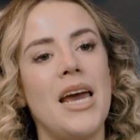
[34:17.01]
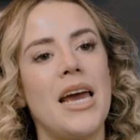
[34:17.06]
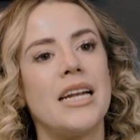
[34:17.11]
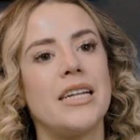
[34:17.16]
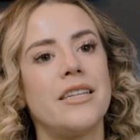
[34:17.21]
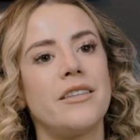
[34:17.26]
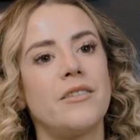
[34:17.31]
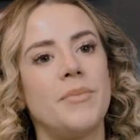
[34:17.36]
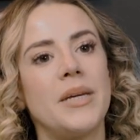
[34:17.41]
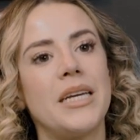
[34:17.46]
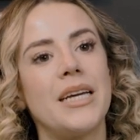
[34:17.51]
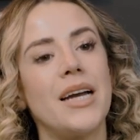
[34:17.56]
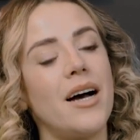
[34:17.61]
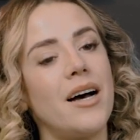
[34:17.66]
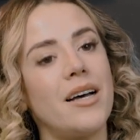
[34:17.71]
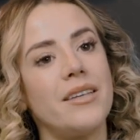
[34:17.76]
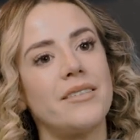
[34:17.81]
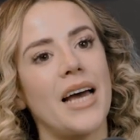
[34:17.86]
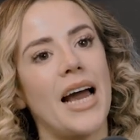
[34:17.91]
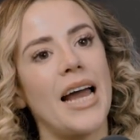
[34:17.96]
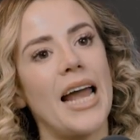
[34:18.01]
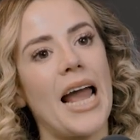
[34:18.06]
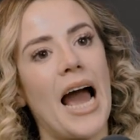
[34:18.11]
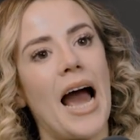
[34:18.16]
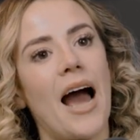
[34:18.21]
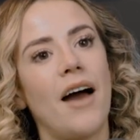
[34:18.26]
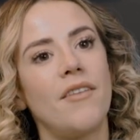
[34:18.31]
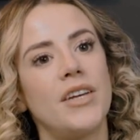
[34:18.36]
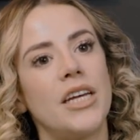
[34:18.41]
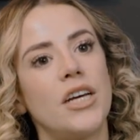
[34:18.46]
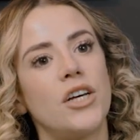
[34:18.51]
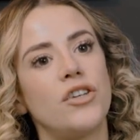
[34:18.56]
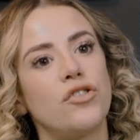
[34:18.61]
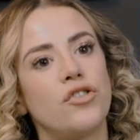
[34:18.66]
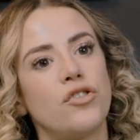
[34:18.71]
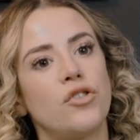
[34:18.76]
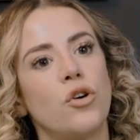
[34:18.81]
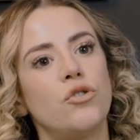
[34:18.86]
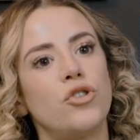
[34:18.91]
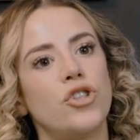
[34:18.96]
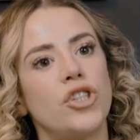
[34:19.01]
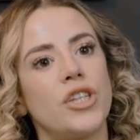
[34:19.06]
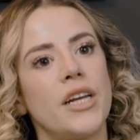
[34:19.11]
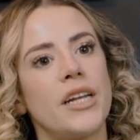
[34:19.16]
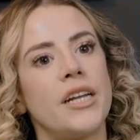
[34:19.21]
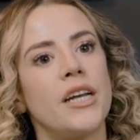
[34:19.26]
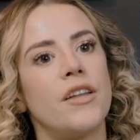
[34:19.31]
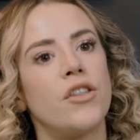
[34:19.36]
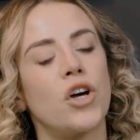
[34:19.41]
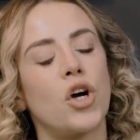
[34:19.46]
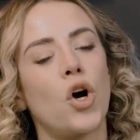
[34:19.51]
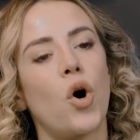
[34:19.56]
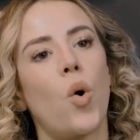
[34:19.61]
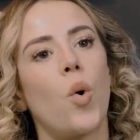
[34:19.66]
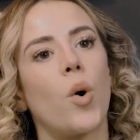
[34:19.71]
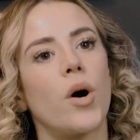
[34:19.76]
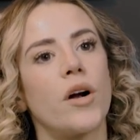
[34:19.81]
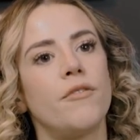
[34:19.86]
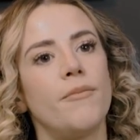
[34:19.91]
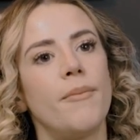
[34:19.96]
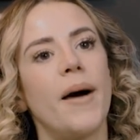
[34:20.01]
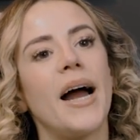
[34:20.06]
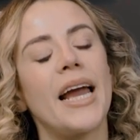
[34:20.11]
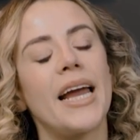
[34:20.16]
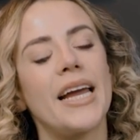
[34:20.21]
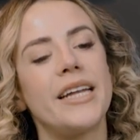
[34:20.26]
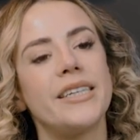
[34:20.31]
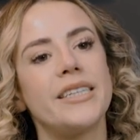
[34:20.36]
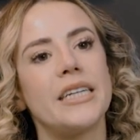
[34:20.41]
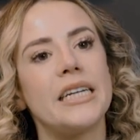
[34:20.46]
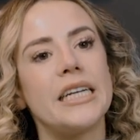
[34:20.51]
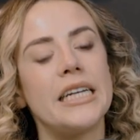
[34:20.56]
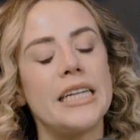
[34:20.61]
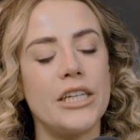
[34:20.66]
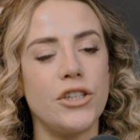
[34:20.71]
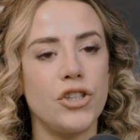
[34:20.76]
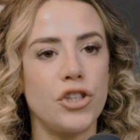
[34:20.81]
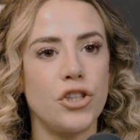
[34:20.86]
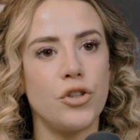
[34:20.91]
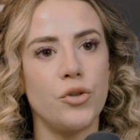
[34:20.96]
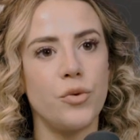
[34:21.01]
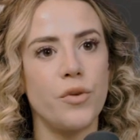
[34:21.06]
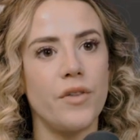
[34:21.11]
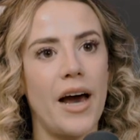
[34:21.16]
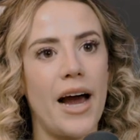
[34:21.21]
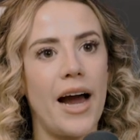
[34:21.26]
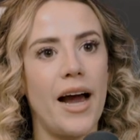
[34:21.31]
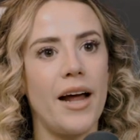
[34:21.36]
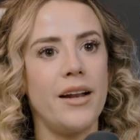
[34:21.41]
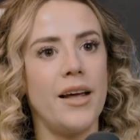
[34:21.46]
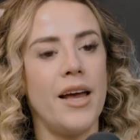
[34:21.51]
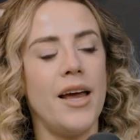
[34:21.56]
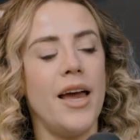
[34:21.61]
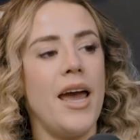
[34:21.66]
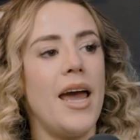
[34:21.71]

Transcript: And it's because I haven't associated the core of my identity to that.